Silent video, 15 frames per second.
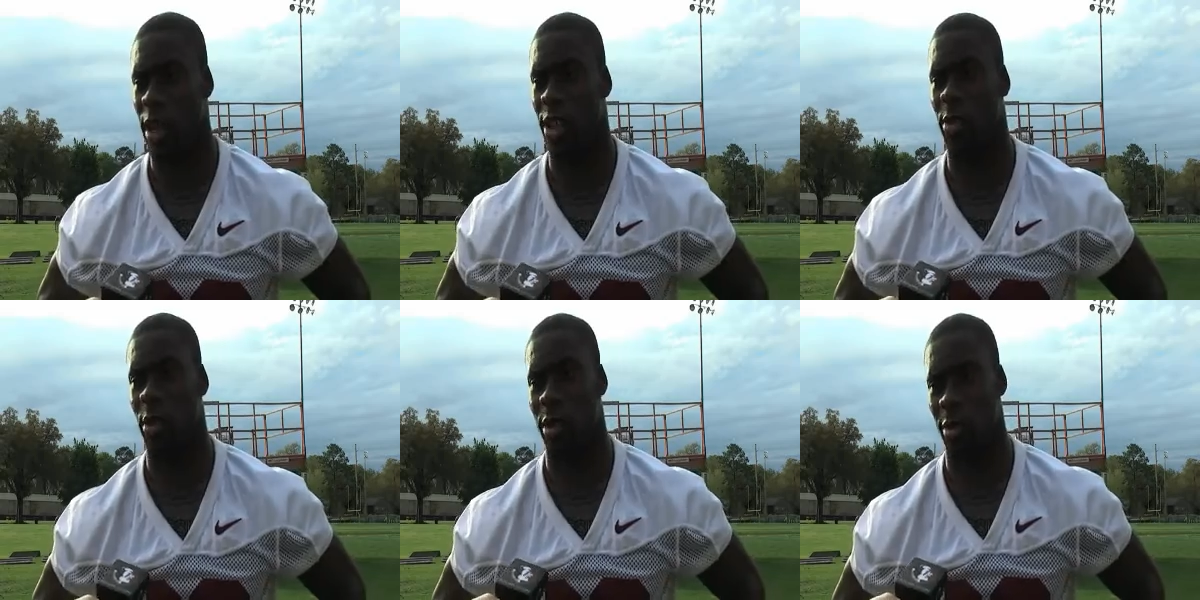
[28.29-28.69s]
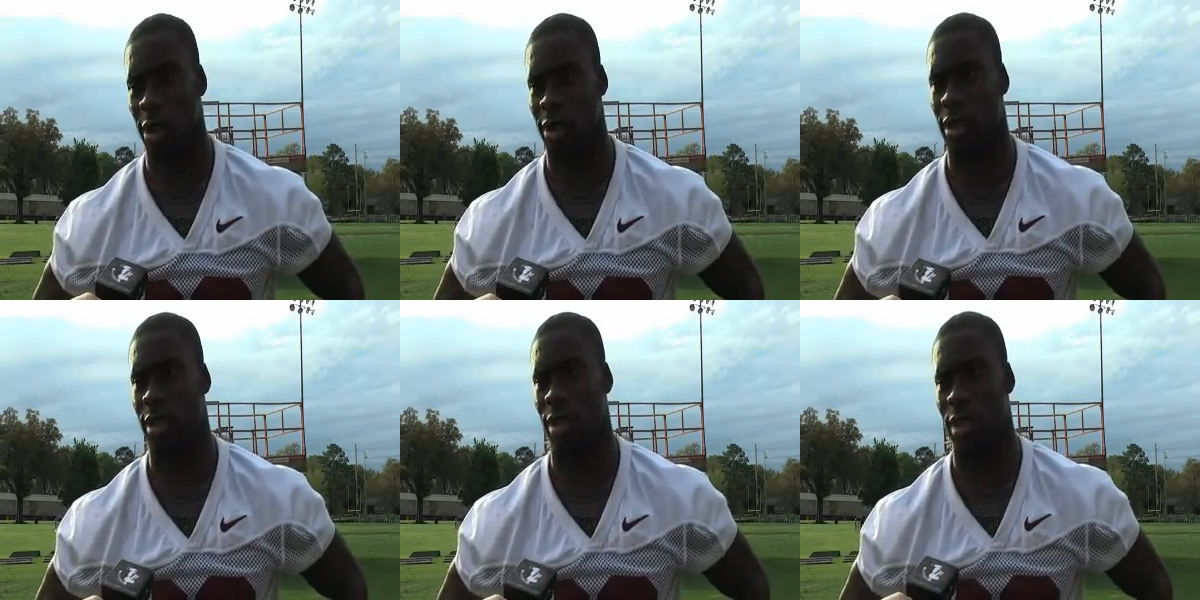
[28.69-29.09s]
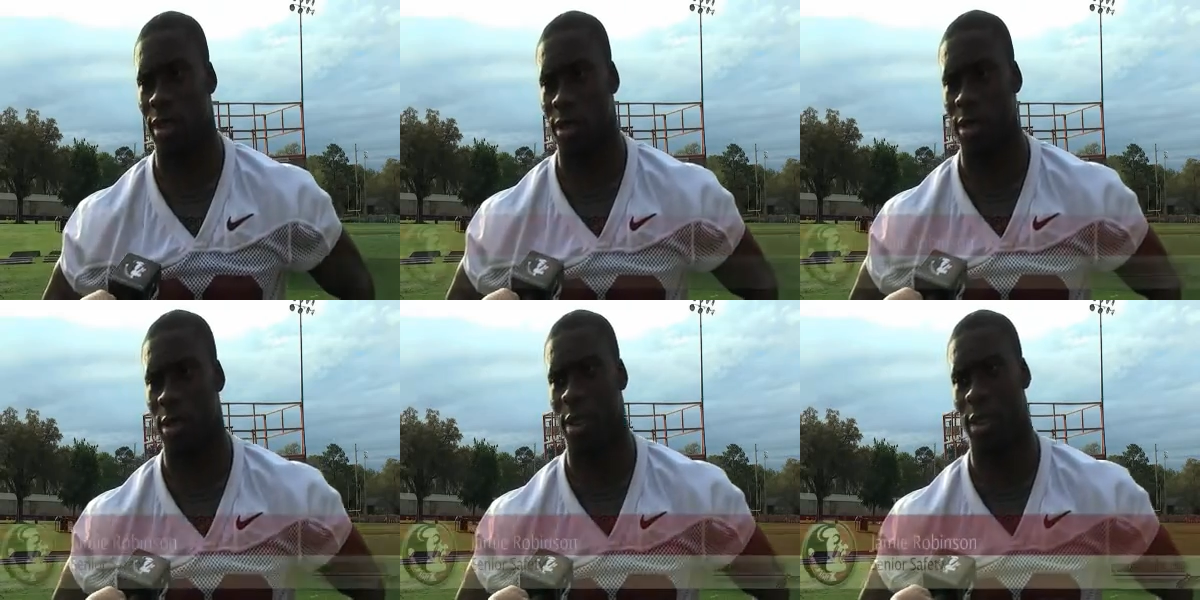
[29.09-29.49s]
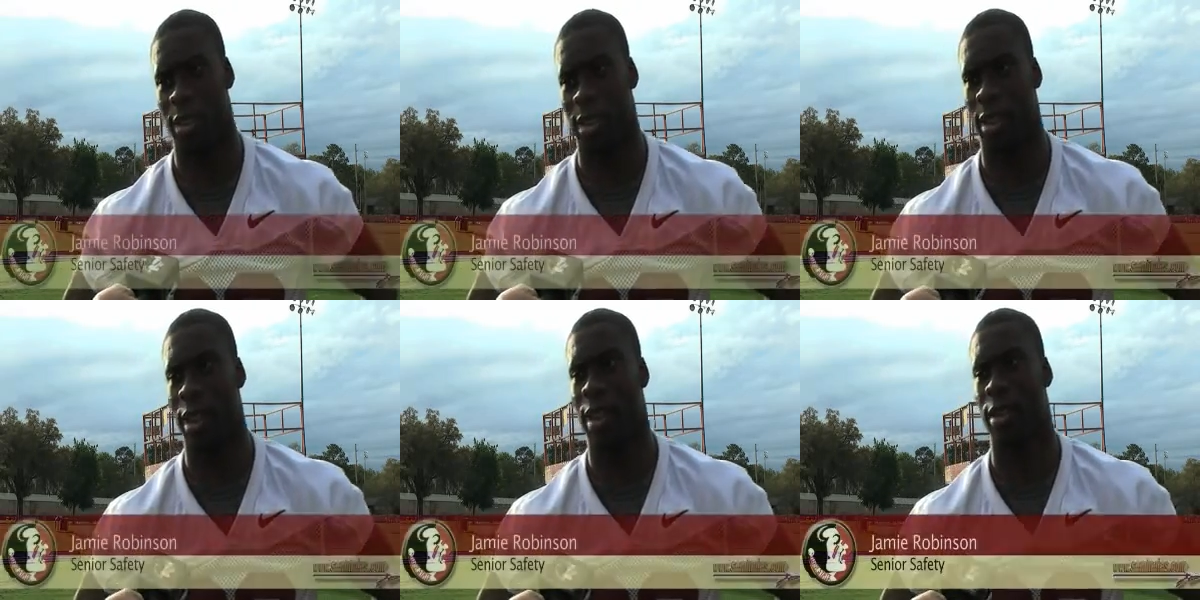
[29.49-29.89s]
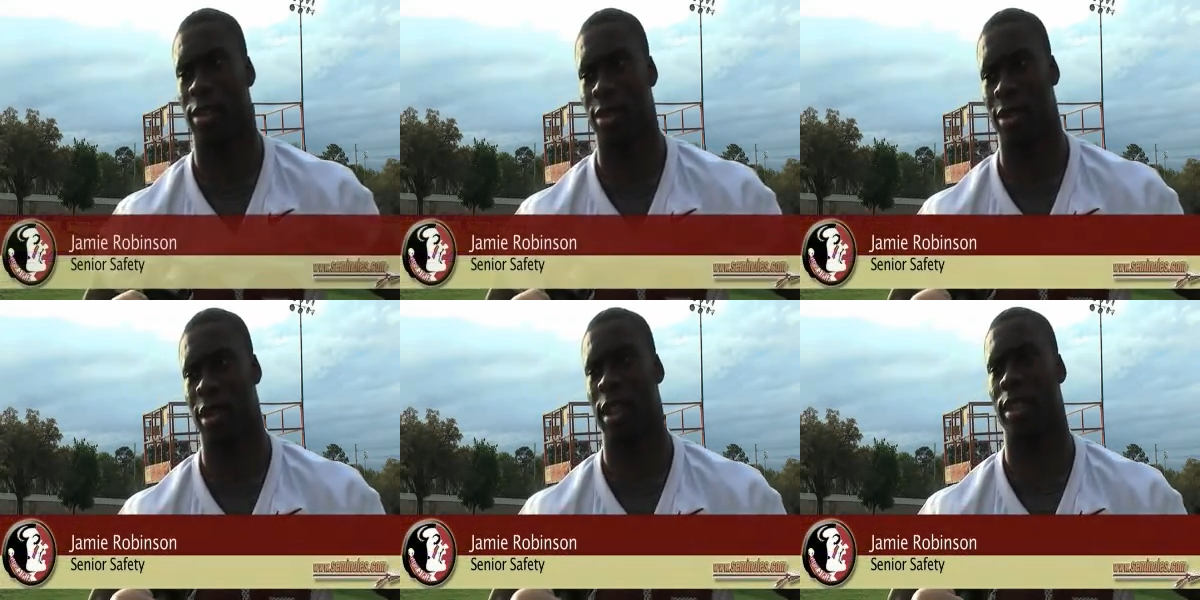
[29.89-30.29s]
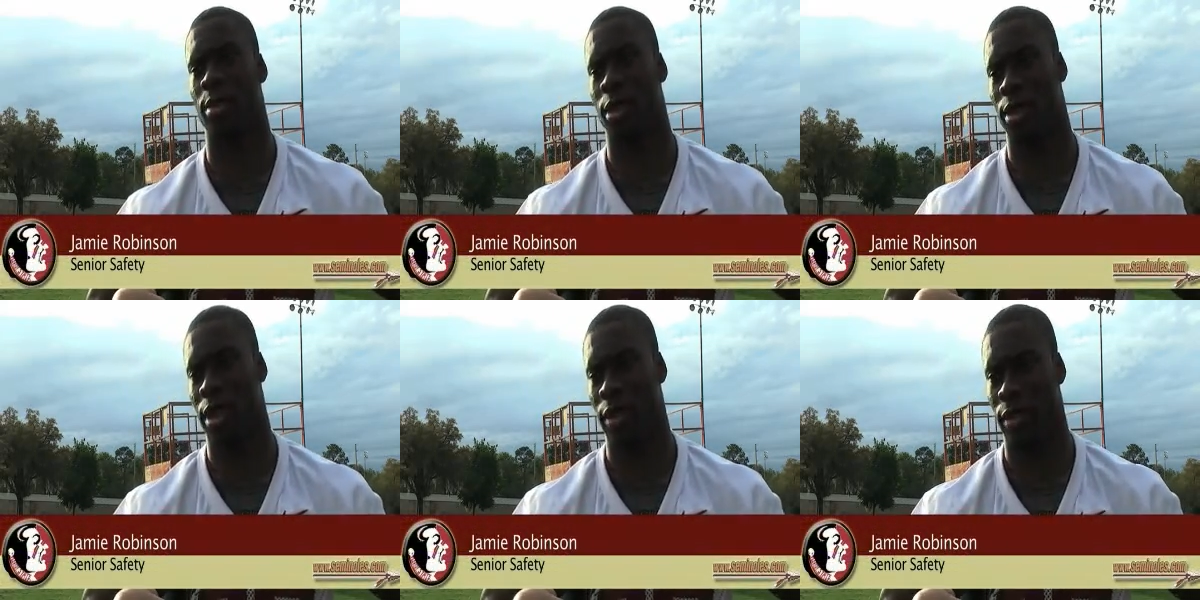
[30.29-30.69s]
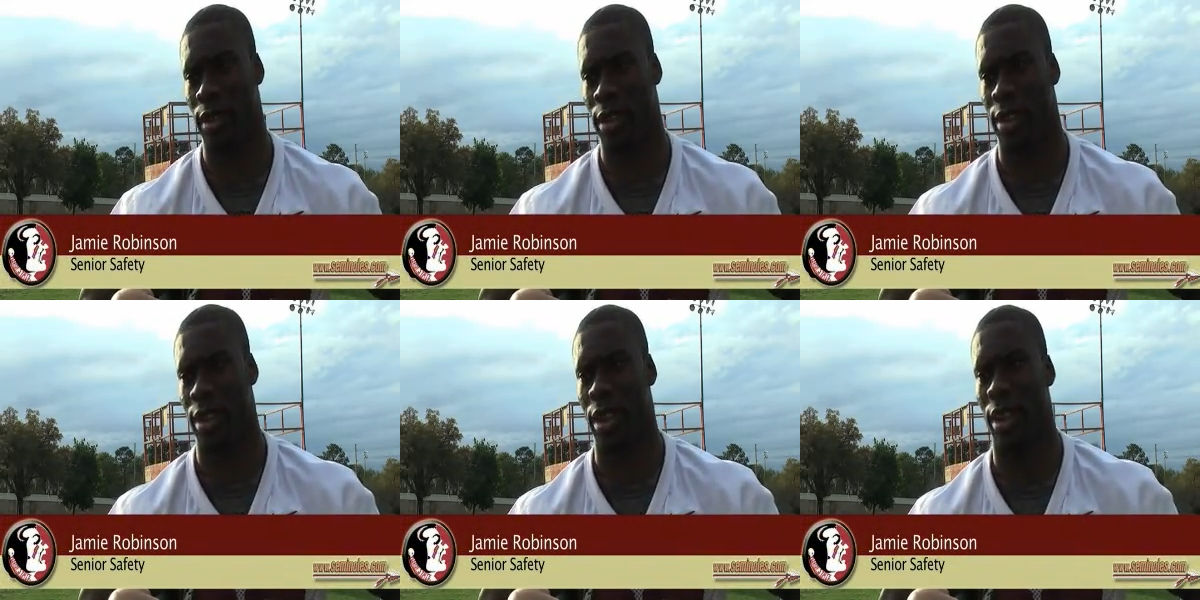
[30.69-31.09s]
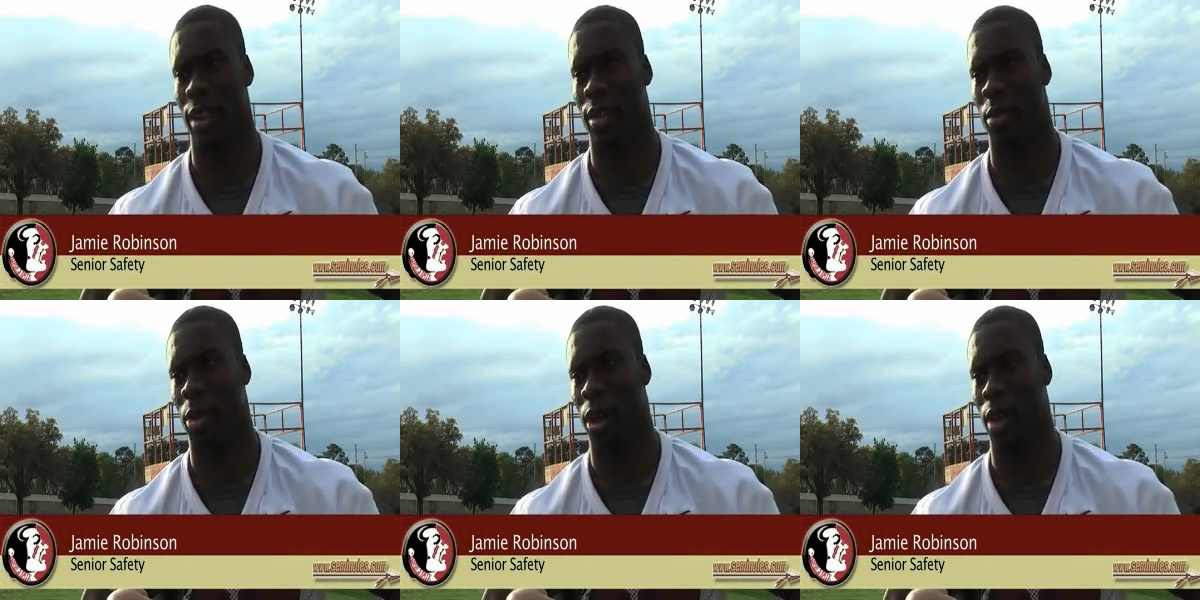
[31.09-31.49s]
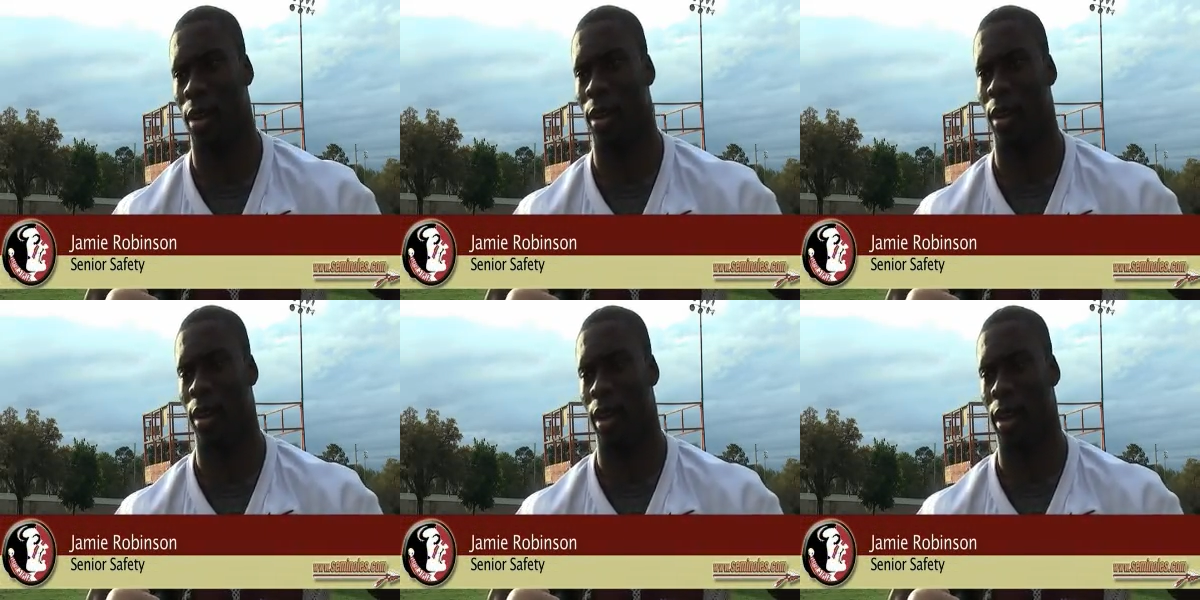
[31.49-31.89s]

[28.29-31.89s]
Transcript: Everybody's pretty much enthused, you know, there's a lot of enthusiasm on the defensive side of the ball.